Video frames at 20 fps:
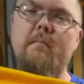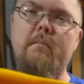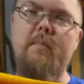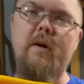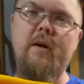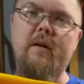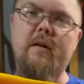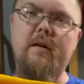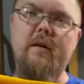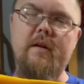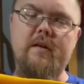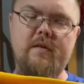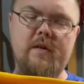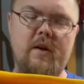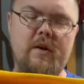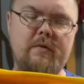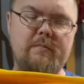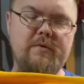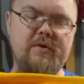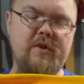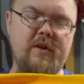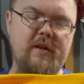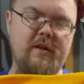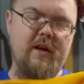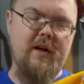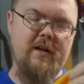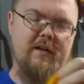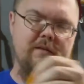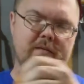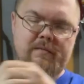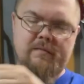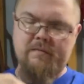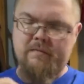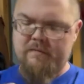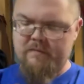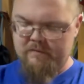but it's one hundred percent cotton.